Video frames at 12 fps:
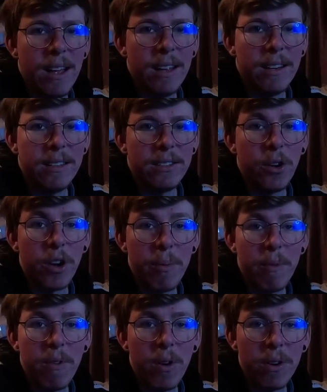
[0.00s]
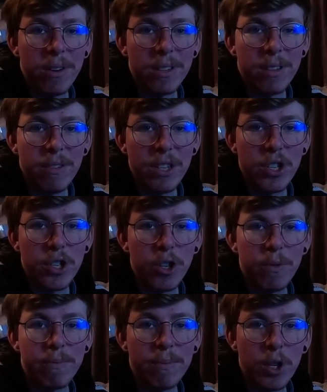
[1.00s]
and don't get me wrong, there is
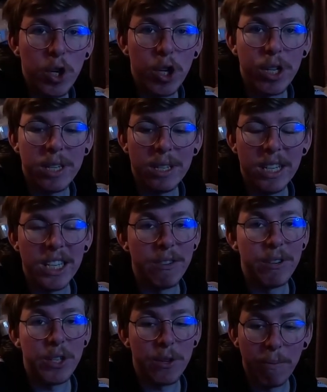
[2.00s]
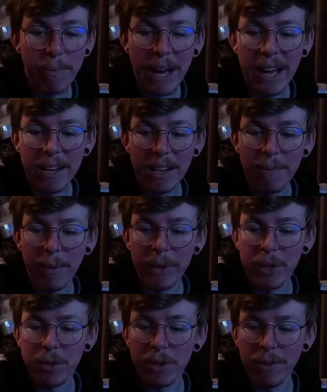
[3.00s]
some good and there is some bad. I
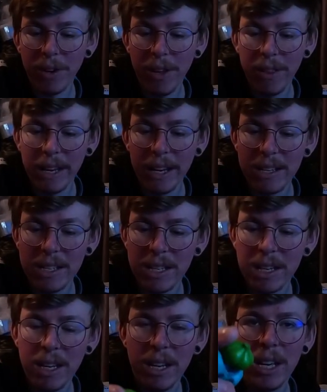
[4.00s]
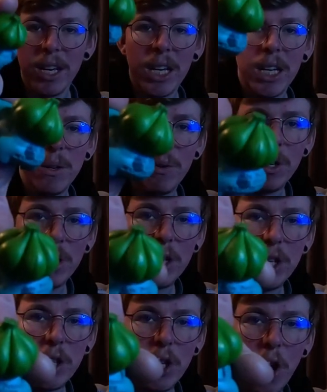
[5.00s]
mean, stuff like this,
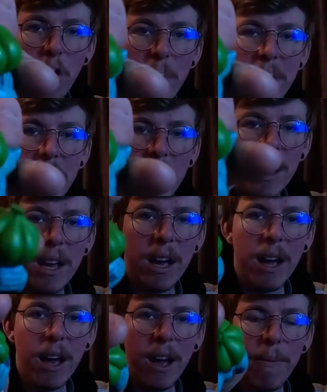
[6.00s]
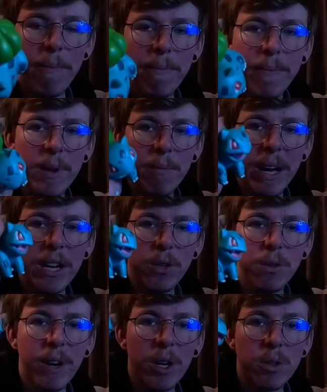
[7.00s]
she's Tomy, made in
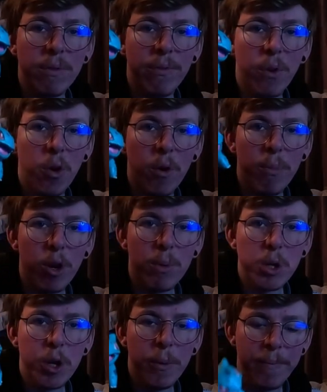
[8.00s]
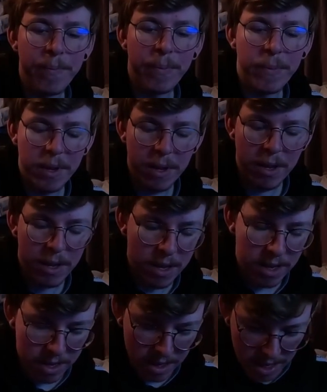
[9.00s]
2004, Bulbasaur.
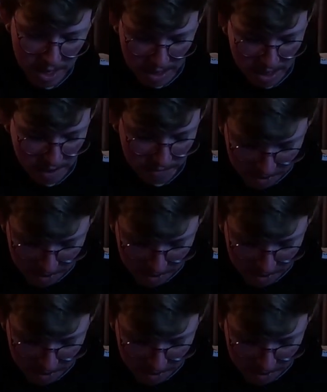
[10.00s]
And then